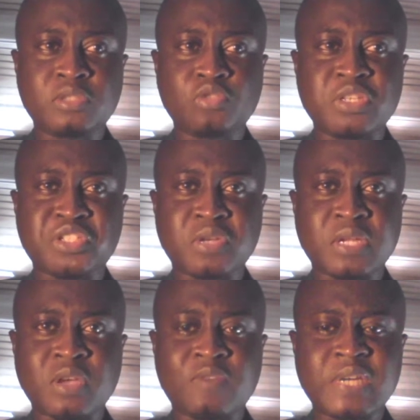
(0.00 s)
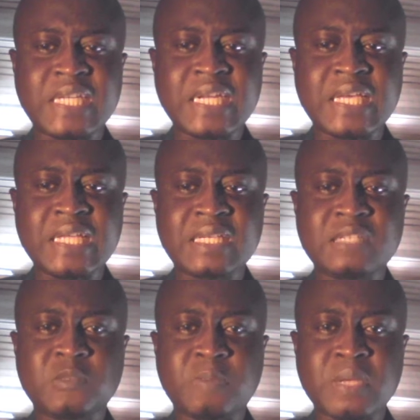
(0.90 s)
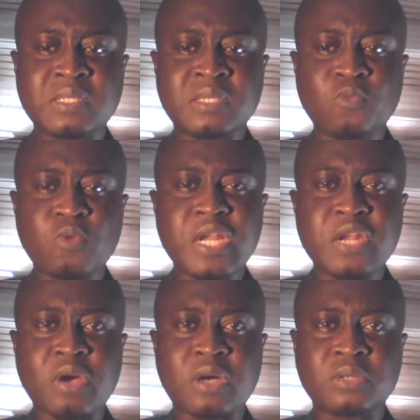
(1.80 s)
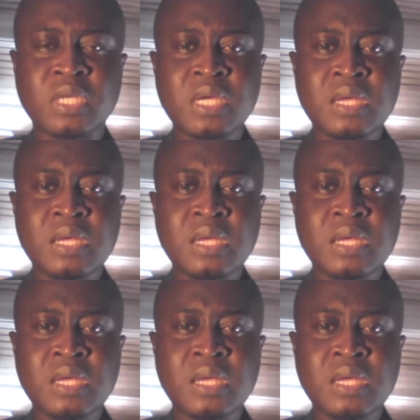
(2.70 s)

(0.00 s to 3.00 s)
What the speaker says: to ensure that you have a dedicated space within your house.